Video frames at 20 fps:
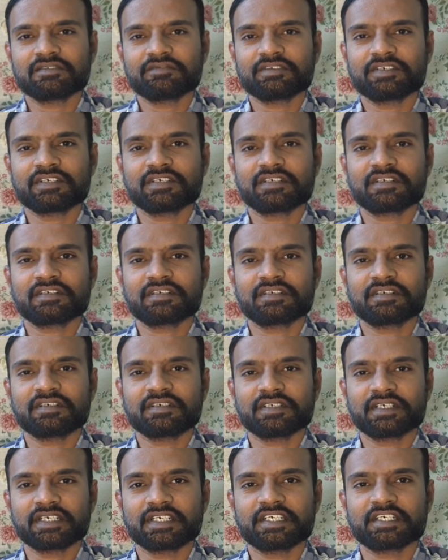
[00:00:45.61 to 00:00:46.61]
we are
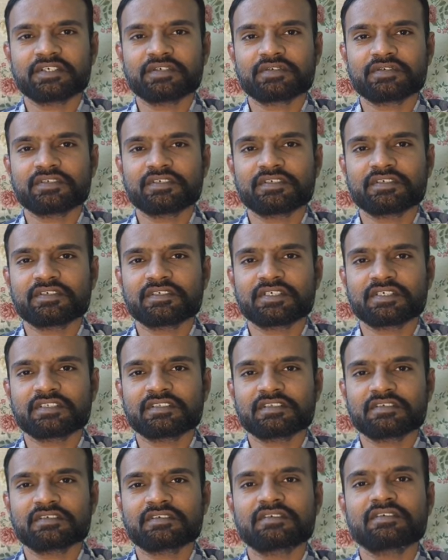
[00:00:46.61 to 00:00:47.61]
getting into the
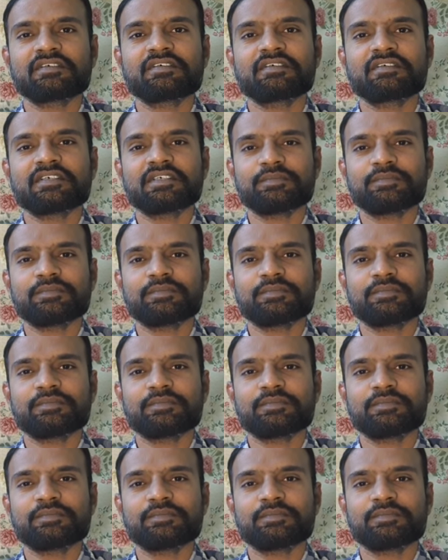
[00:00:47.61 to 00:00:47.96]
another